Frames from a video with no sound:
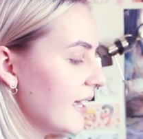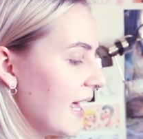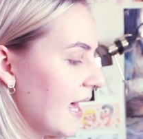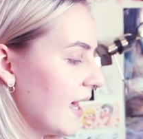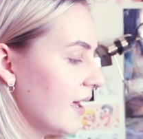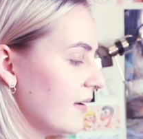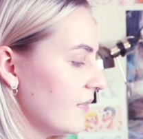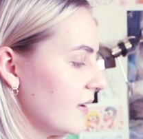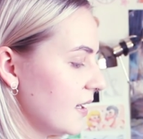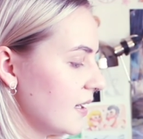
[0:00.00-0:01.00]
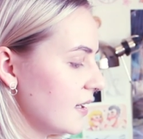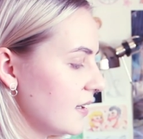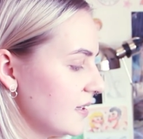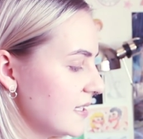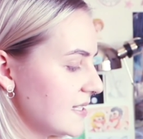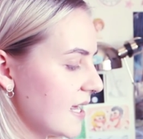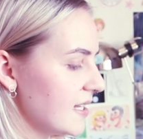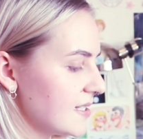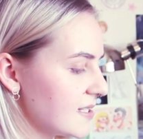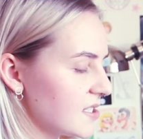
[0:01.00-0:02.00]
I have this set
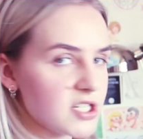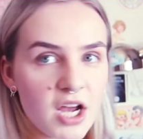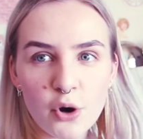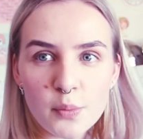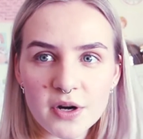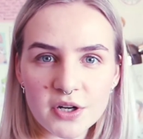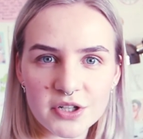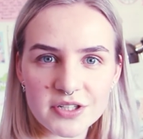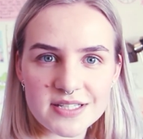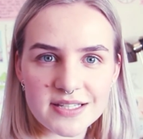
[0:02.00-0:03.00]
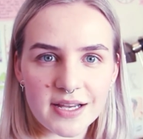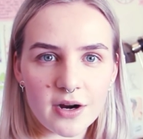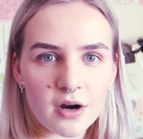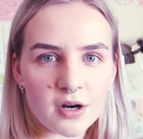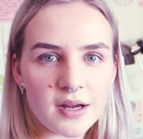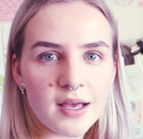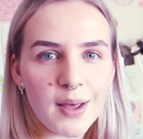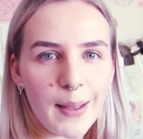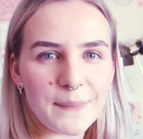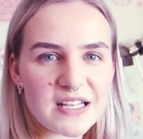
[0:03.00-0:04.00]
is shower markers. They are
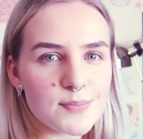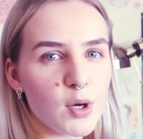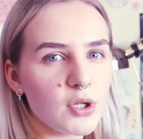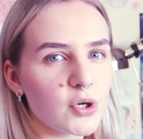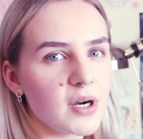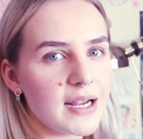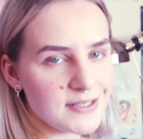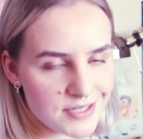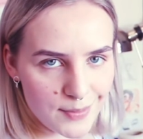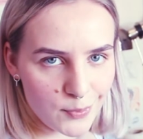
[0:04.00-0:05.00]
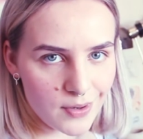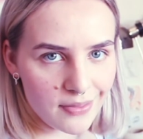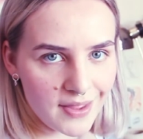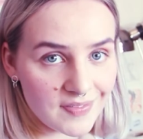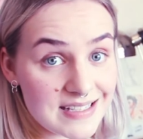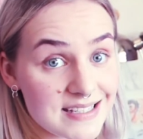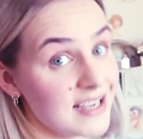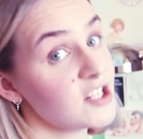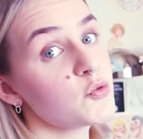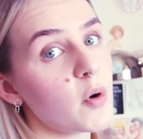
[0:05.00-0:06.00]
a bit smaller and cheaper than the
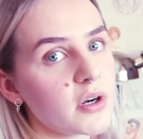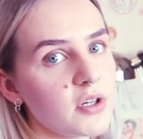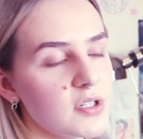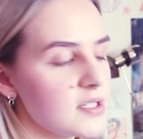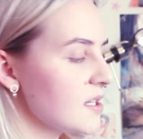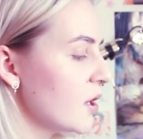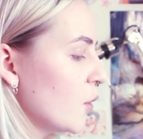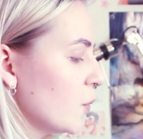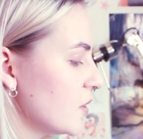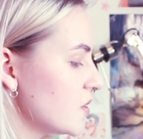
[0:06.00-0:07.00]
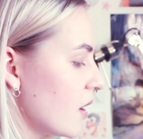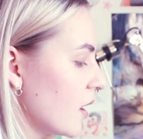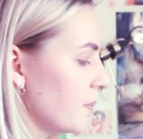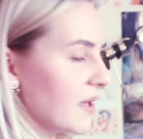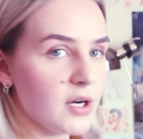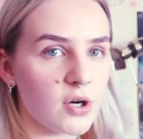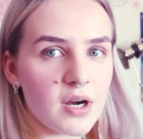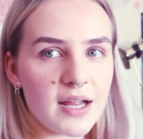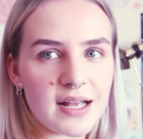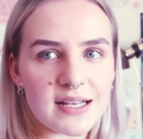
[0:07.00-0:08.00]
sketch markers, which are bigger
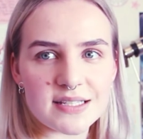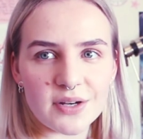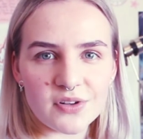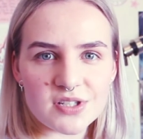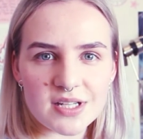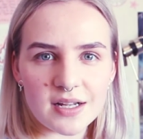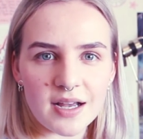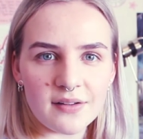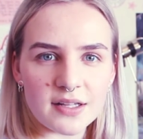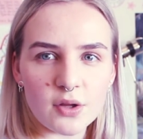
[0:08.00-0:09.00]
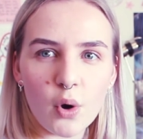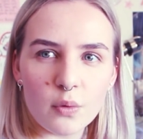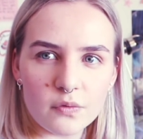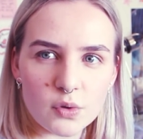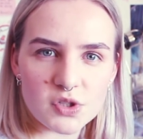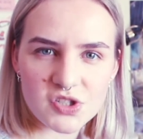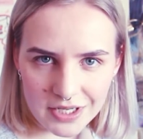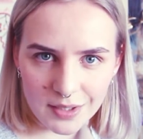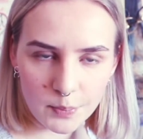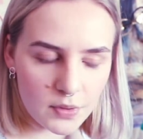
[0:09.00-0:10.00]
and has a different, have like the oval
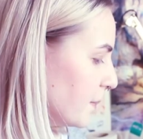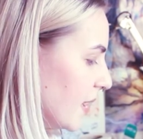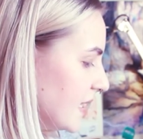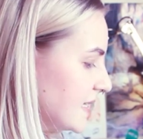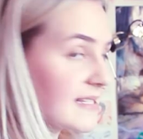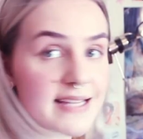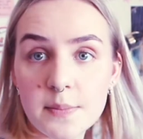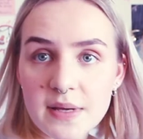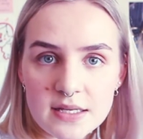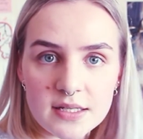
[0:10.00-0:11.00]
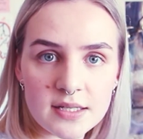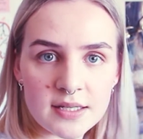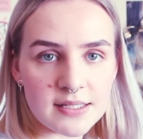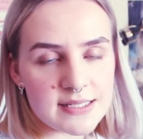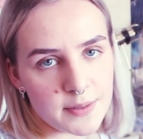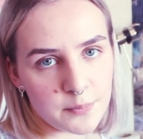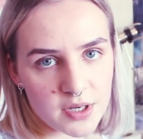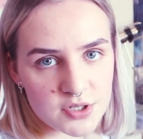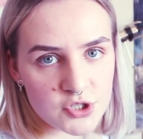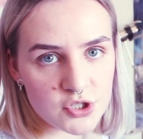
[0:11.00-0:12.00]
shape. But it's the same ink and the same
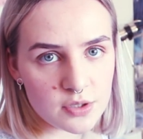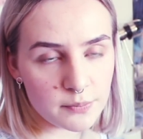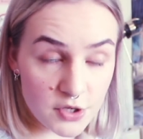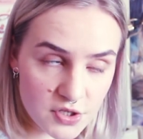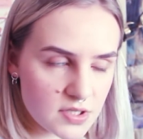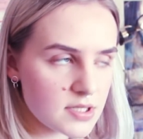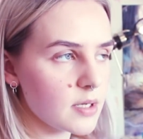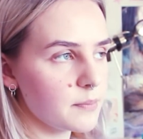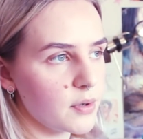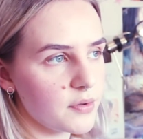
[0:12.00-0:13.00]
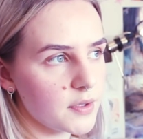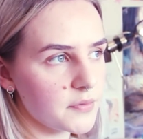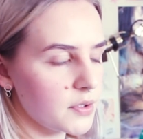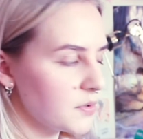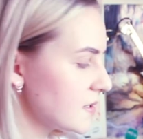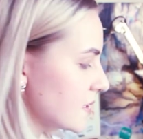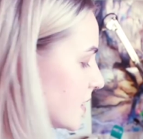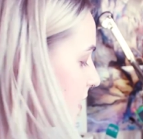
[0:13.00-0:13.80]
brushes on both of those